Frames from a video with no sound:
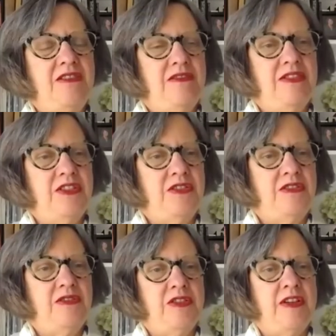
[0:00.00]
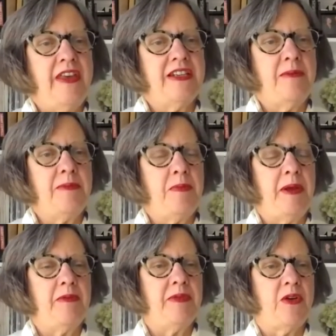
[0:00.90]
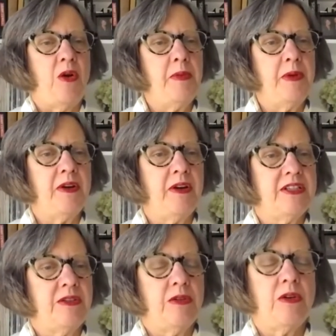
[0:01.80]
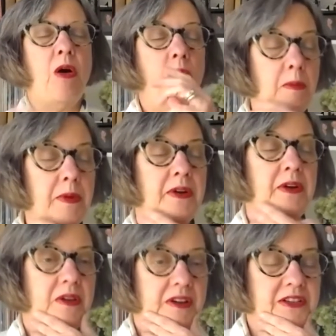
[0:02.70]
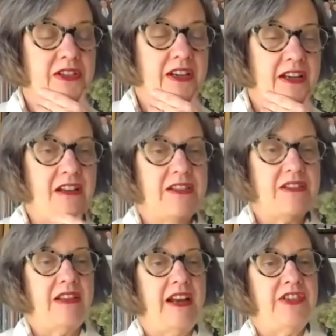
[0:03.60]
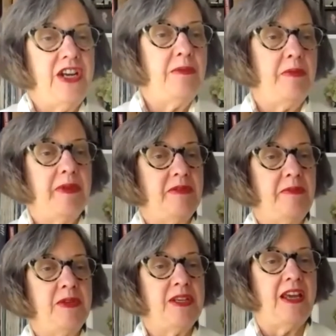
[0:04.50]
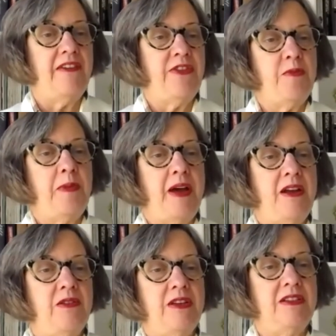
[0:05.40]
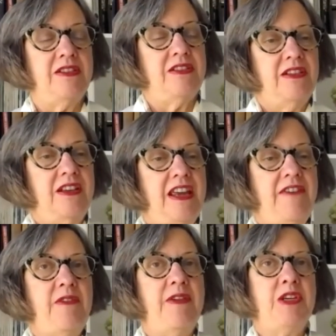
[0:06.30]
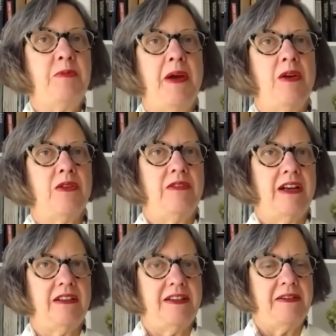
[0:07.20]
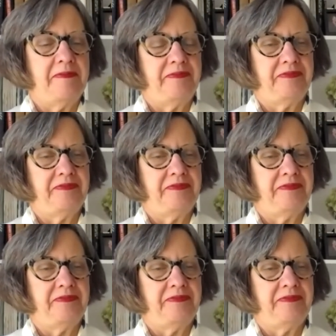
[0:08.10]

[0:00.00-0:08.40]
you, during that time, you played with the Colburn Orchestra and also a lot of chamber music, if I read your bio correctly.